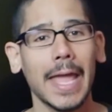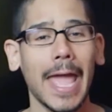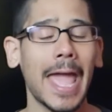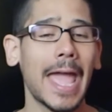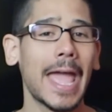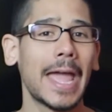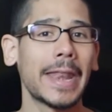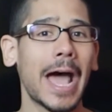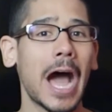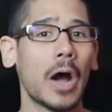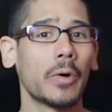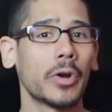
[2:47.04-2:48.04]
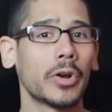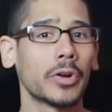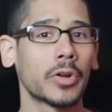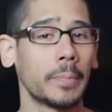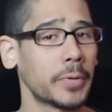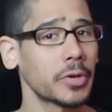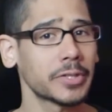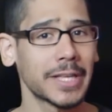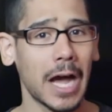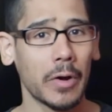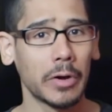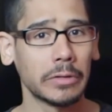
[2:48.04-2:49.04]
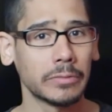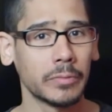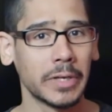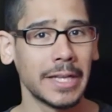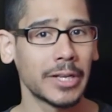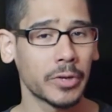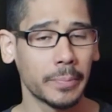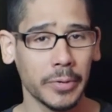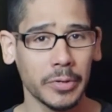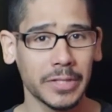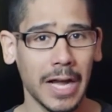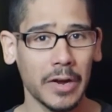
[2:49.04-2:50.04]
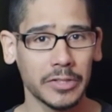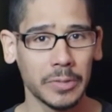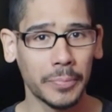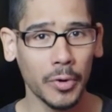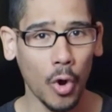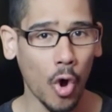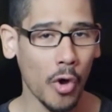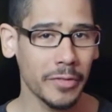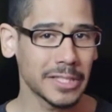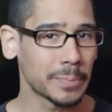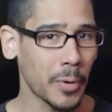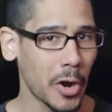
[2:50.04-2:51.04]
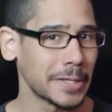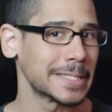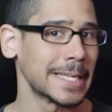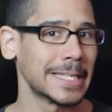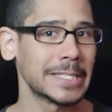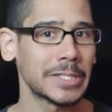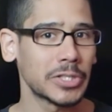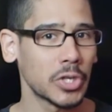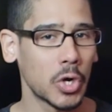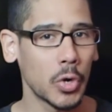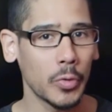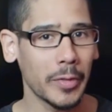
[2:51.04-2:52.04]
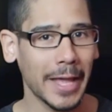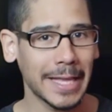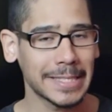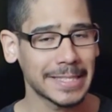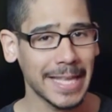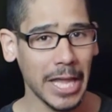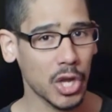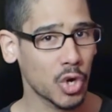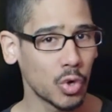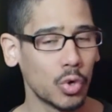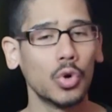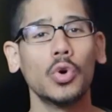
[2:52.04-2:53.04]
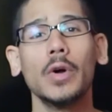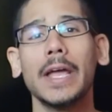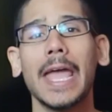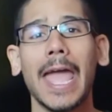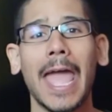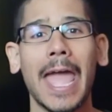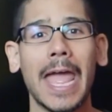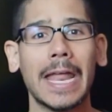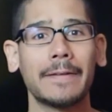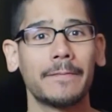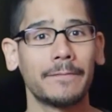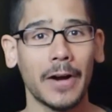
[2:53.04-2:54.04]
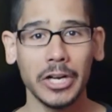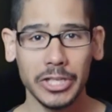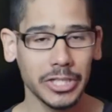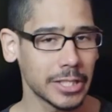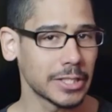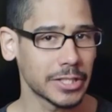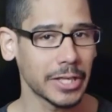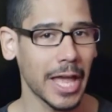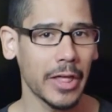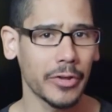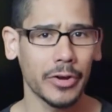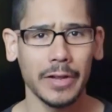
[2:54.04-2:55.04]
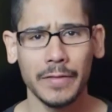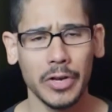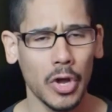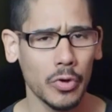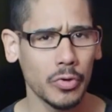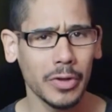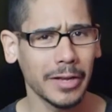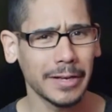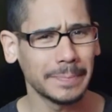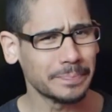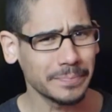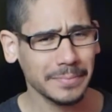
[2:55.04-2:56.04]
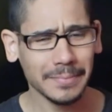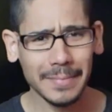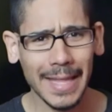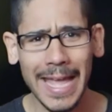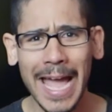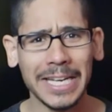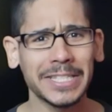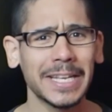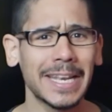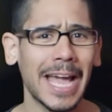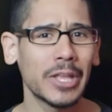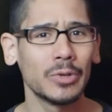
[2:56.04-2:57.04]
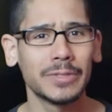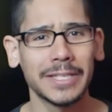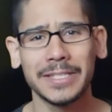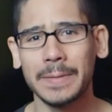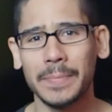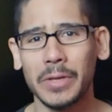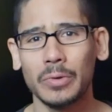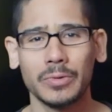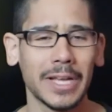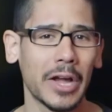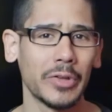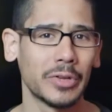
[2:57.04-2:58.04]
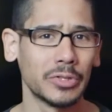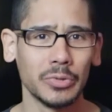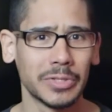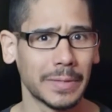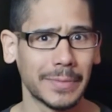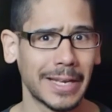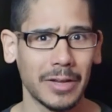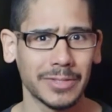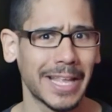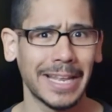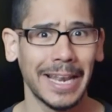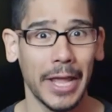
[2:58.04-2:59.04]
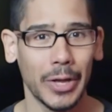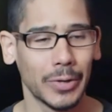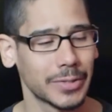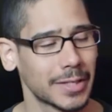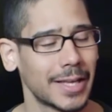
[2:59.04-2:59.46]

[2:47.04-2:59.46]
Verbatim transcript: and our computer tower. We need a computer tower to put all these parts in so they could stay cool and function together, even though you could actually not use a CPU tower, you could do something else like Legos.